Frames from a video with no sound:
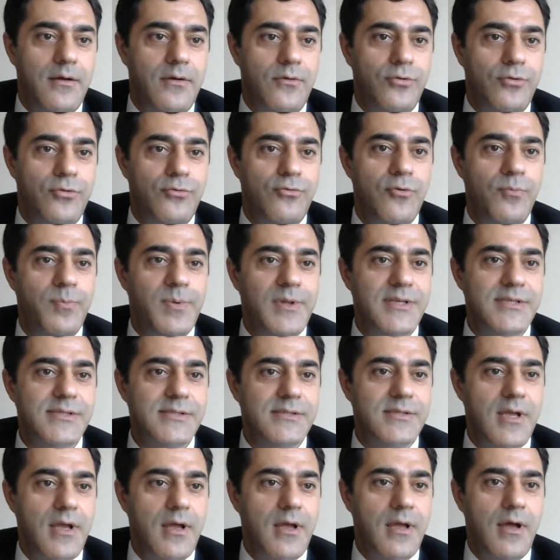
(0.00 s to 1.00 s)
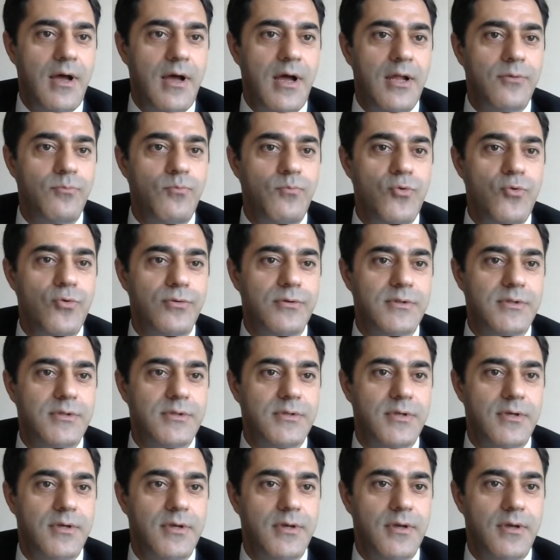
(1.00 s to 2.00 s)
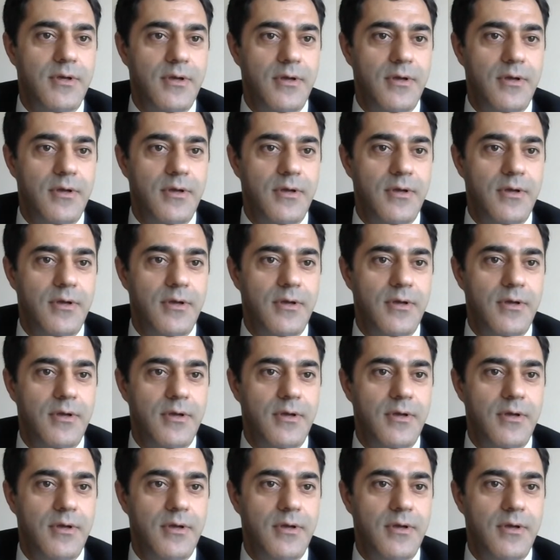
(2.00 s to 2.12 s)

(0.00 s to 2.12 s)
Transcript: Could you please unmute?